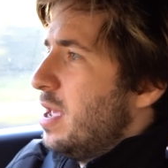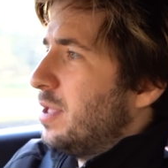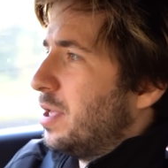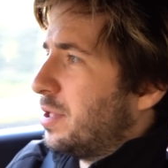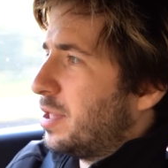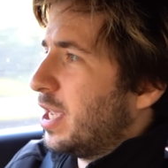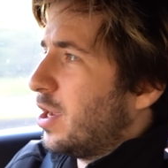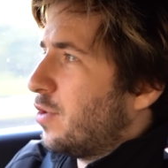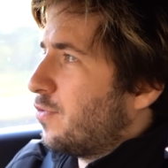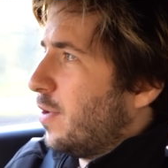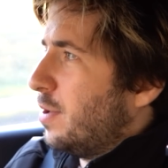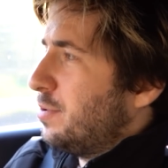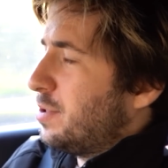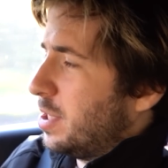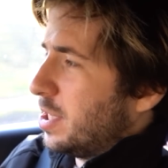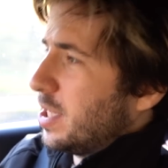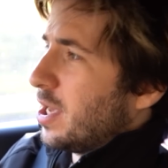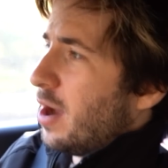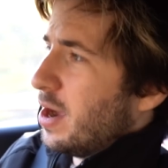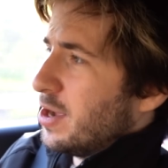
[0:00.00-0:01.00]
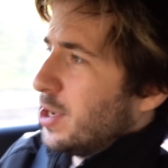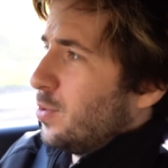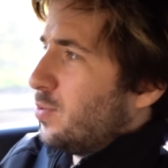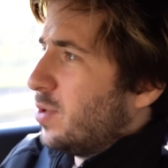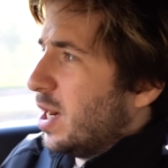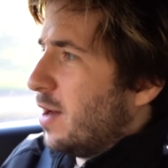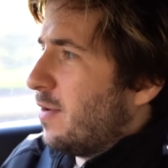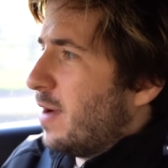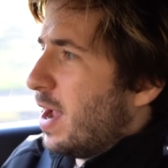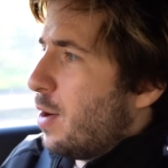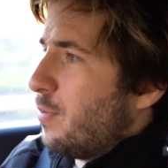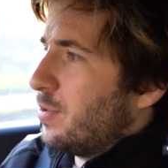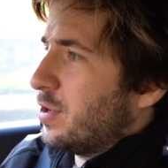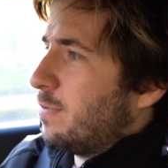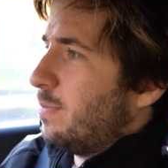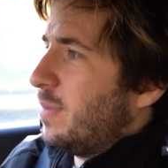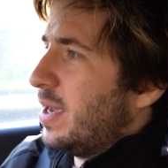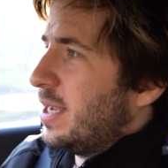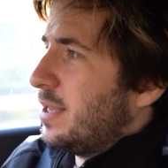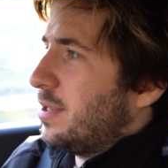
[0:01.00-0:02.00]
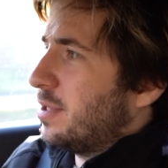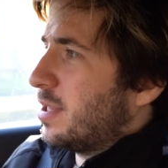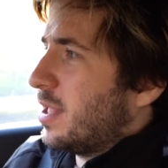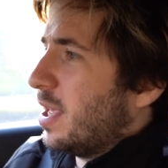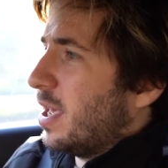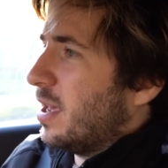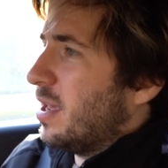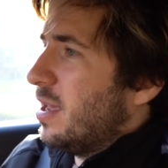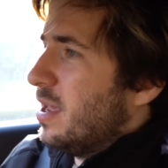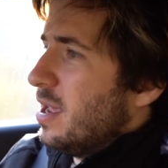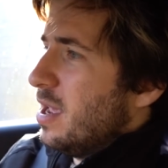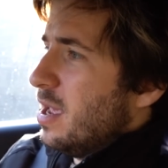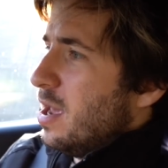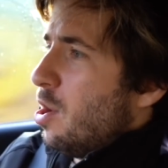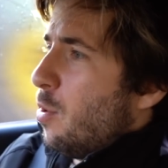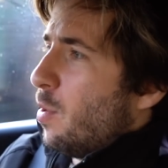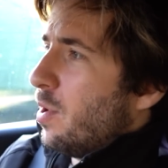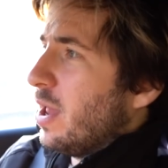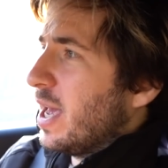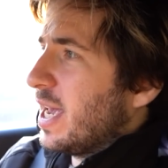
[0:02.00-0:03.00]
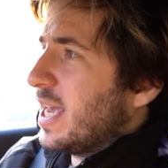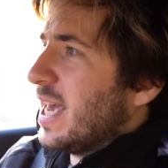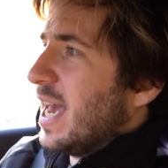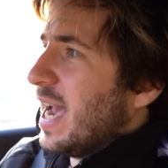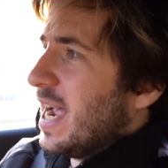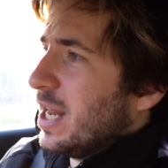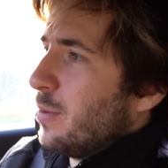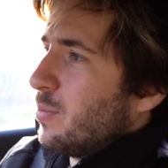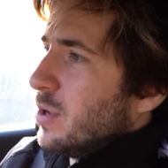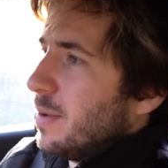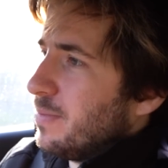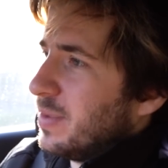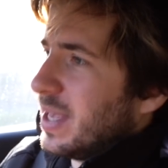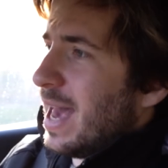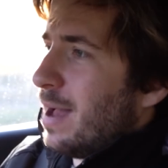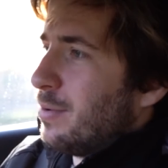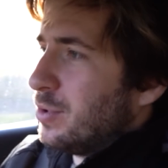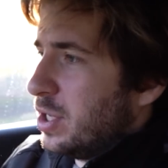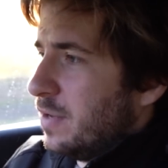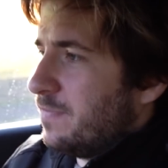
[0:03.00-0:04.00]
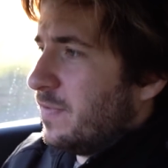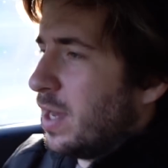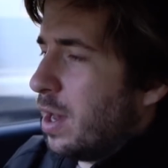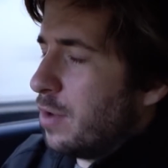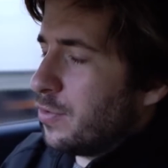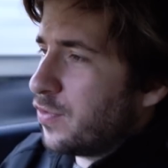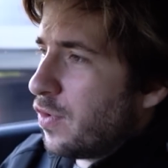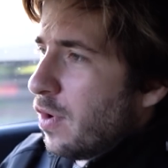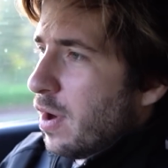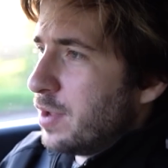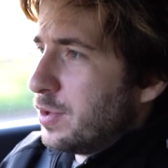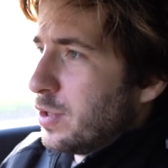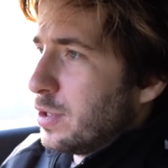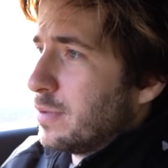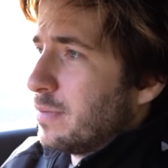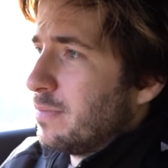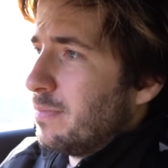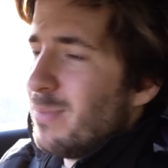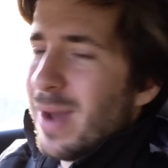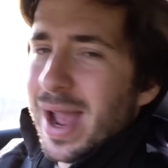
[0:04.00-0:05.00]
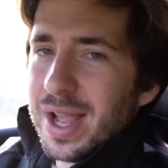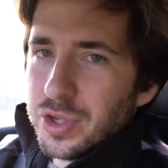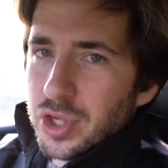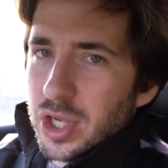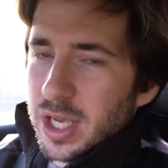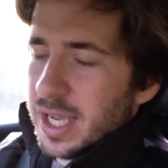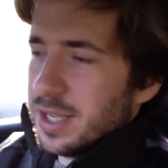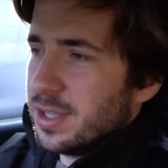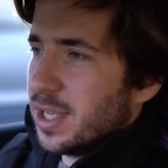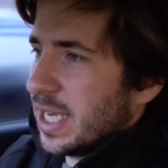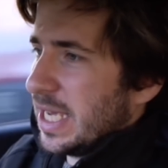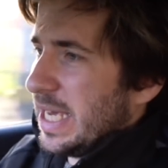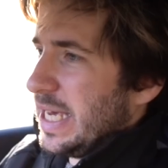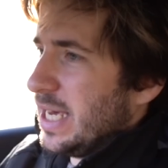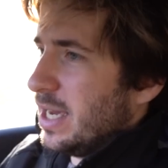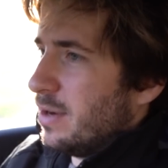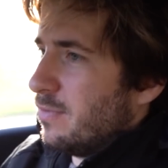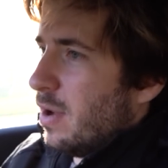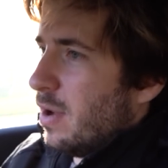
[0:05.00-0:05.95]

The synchros are starting to wear out, which means that when I can and when I'm downshifting, I'll try and just match it into gear